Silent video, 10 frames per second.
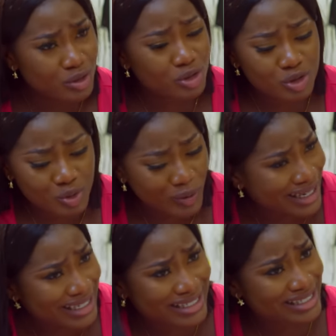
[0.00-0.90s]
not
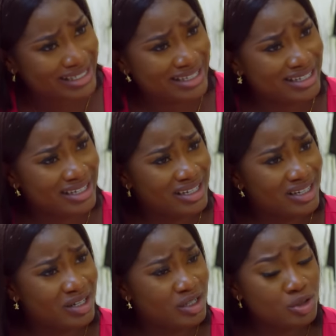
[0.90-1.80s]
twice,
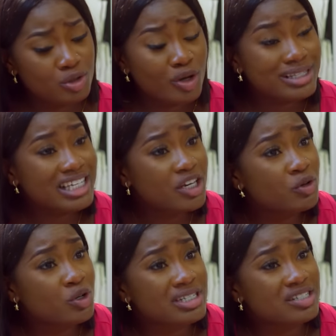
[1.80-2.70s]
do not
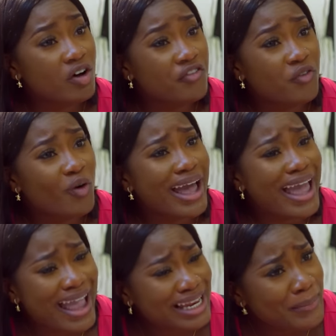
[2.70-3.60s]
kill yourself for
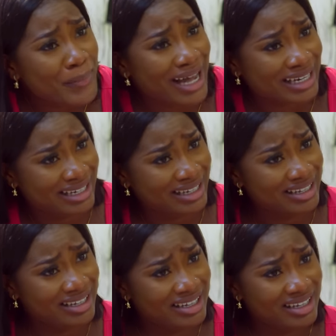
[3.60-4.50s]
any man.
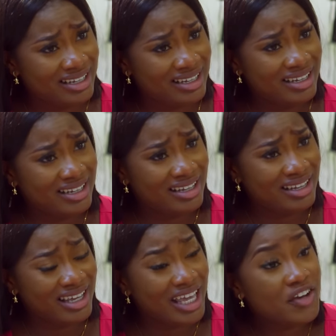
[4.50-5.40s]

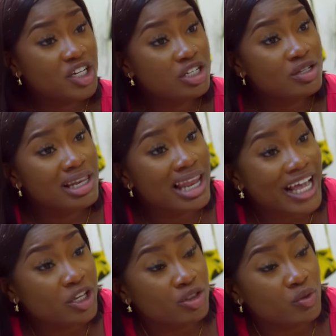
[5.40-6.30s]
If he doesn't
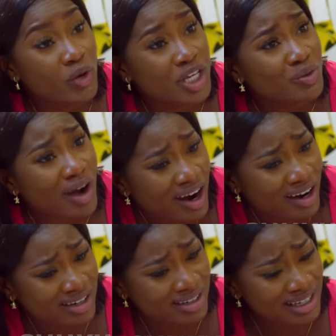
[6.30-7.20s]
like you the way you
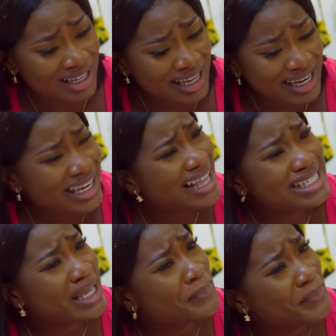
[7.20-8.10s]
are,
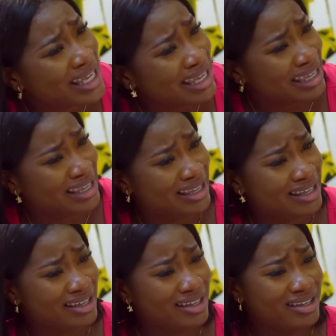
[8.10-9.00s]
let him be.
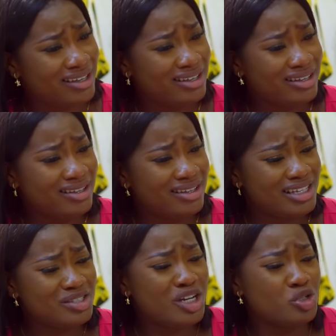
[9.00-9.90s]

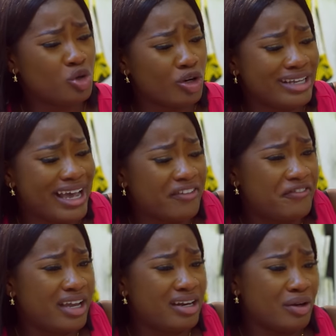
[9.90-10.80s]
It's not a do or die
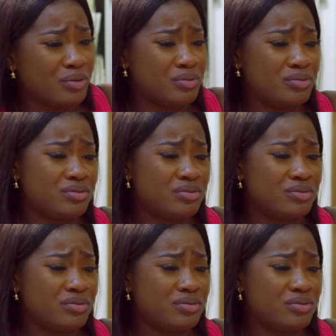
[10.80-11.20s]
affair now.